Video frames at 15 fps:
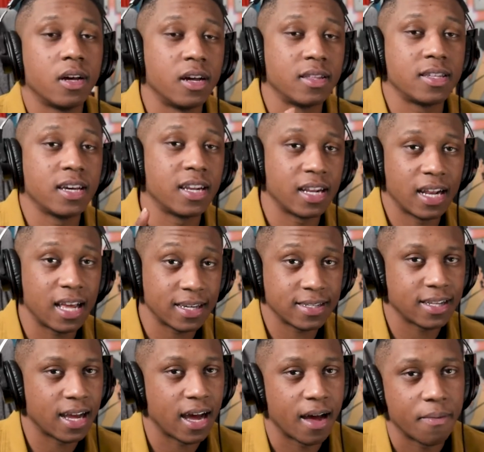Until the
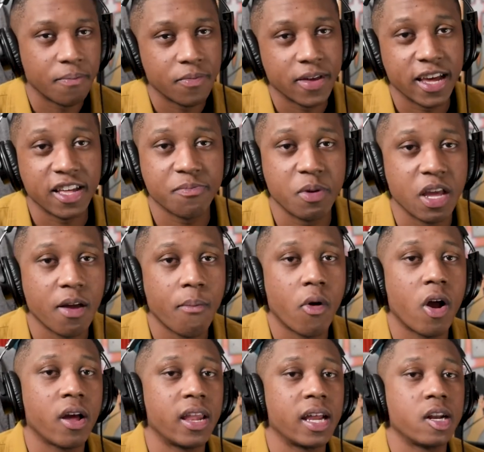next time, it has been your
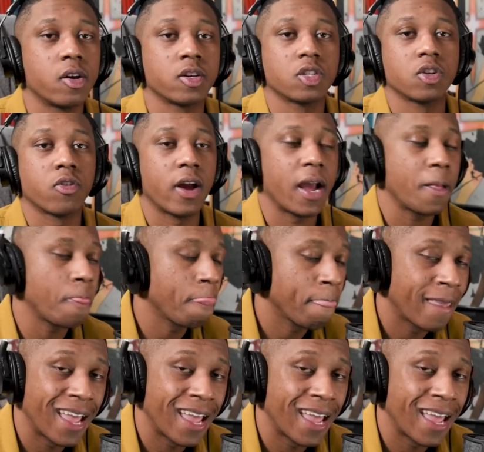boy Earlando X the Great,